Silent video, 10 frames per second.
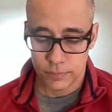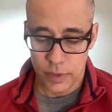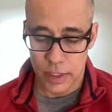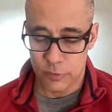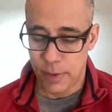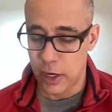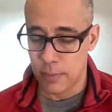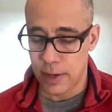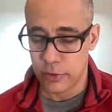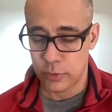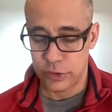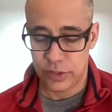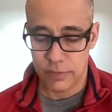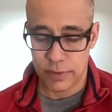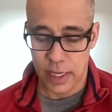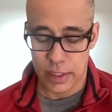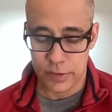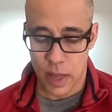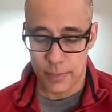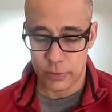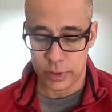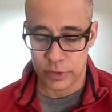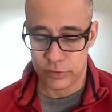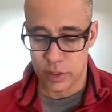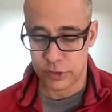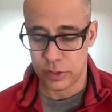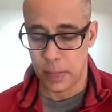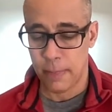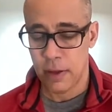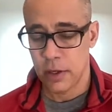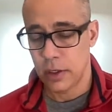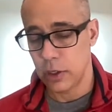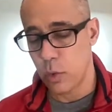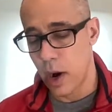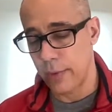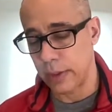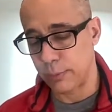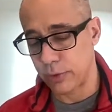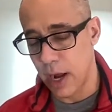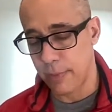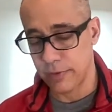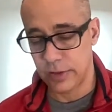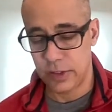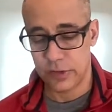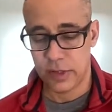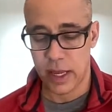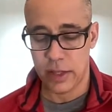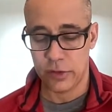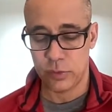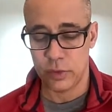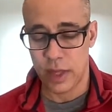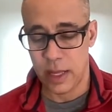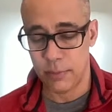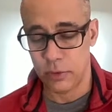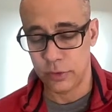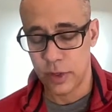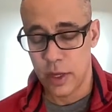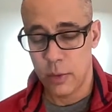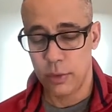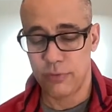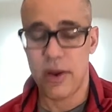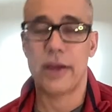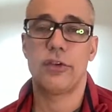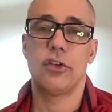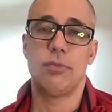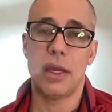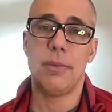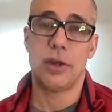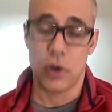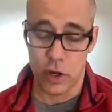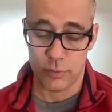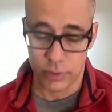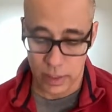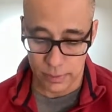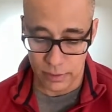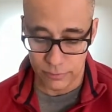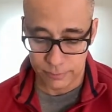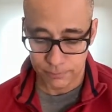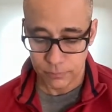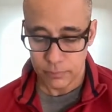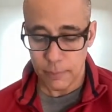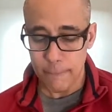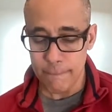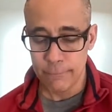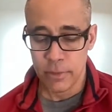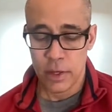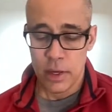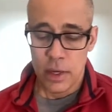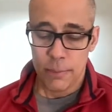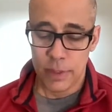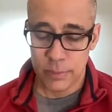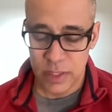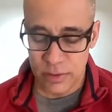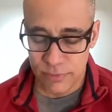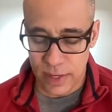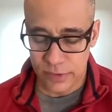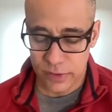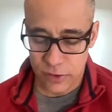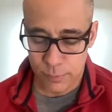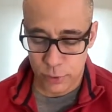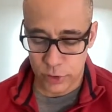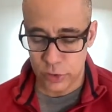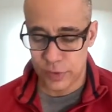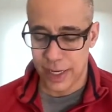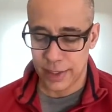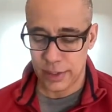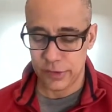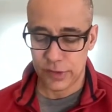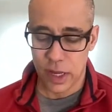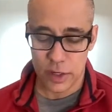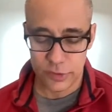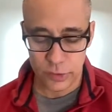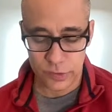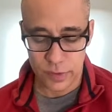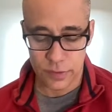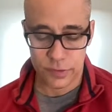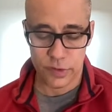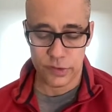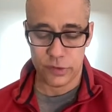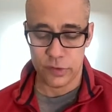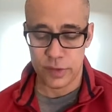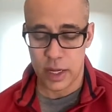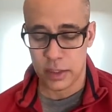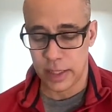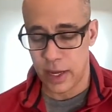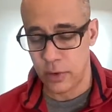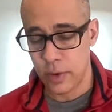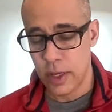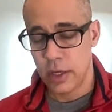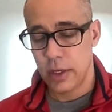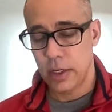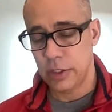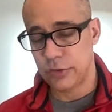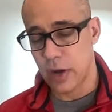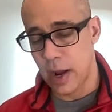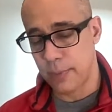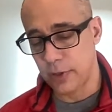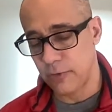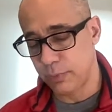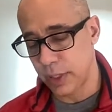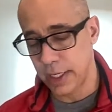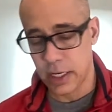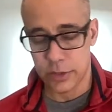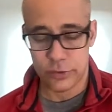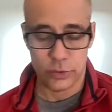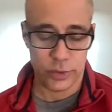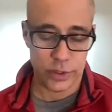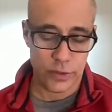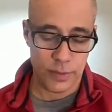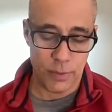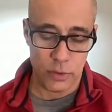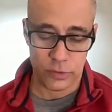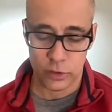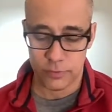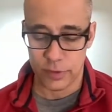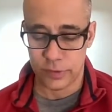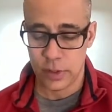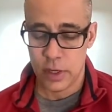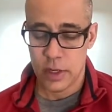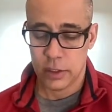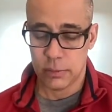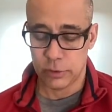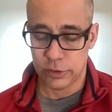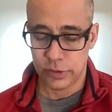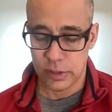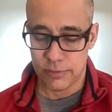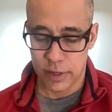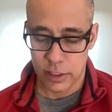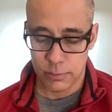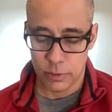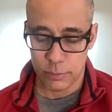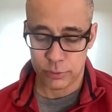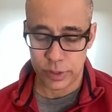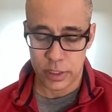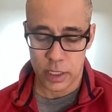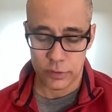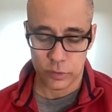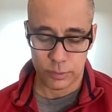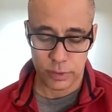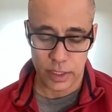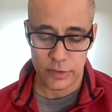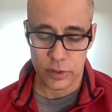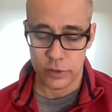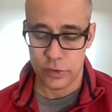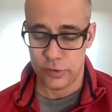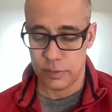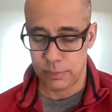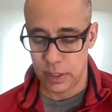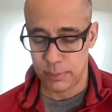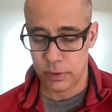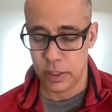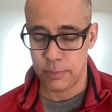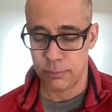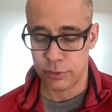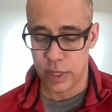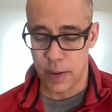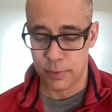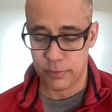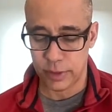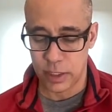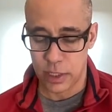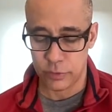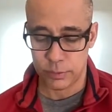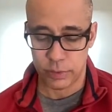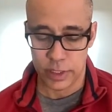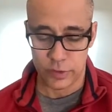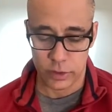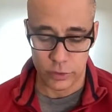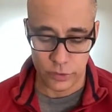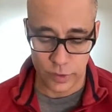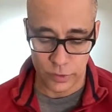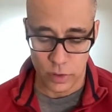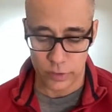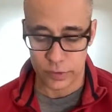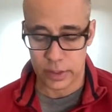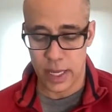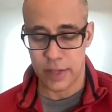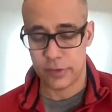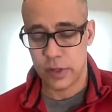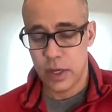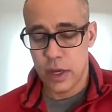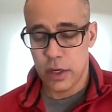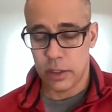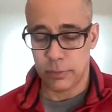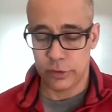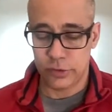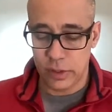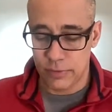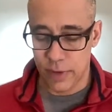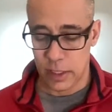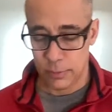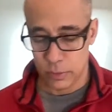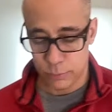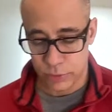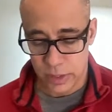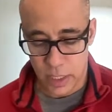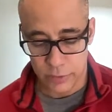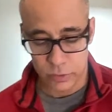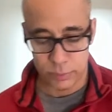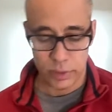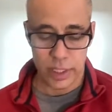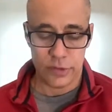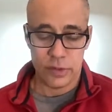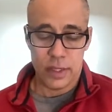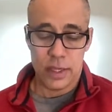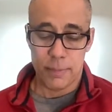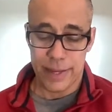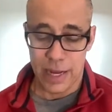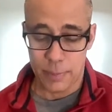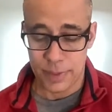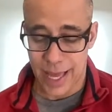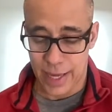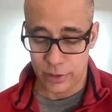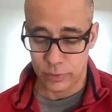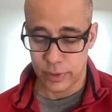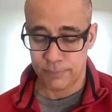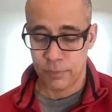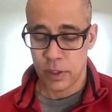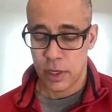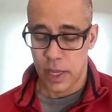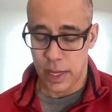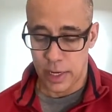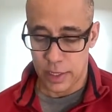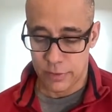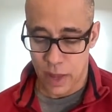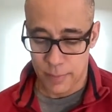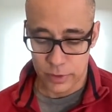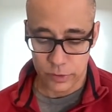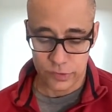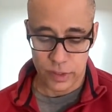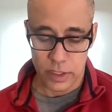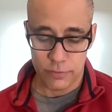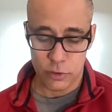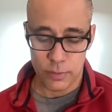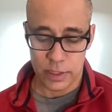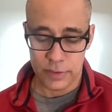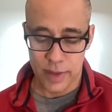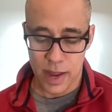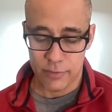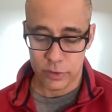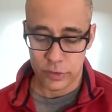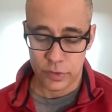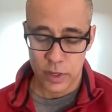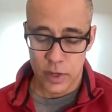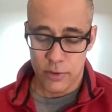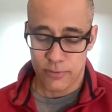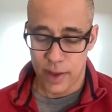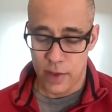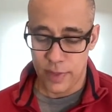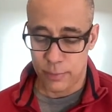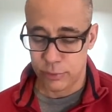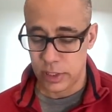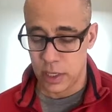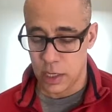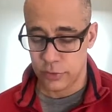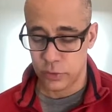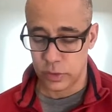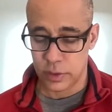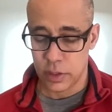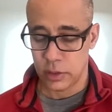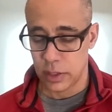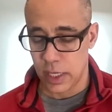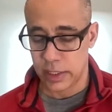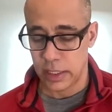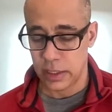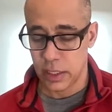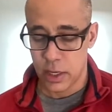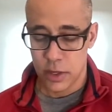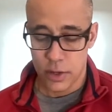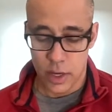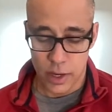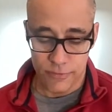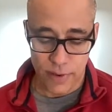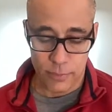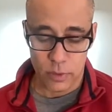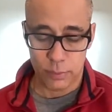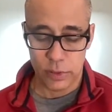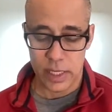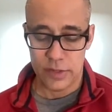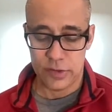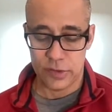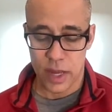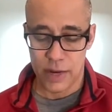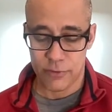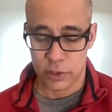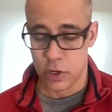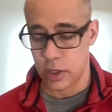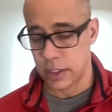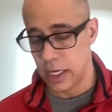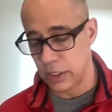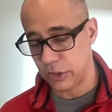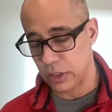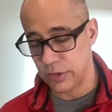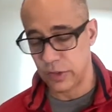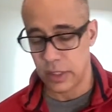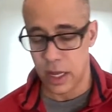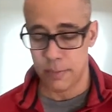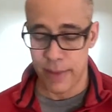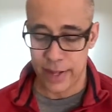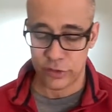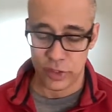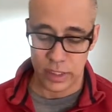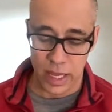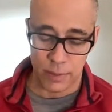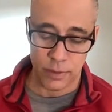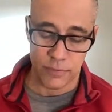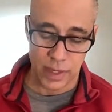is paramount to achieving anatomic reconstruction. Acquiring preoperative CT scans with animals with fractures may be cost prohibitive. Minimally invasive percutaneous osteosynthesis does not allow intraoperative plate contouring to the bone surface. Commercially available pre-contoured plates are used in people, and preoperatively contoured plates are used in dogs and cats. Commercially available pre-contoured plates may not be accurate. An anatomical study of human cadavers found that pre-contoured locking femoral plates designed for Caucasians did not match the anatomy of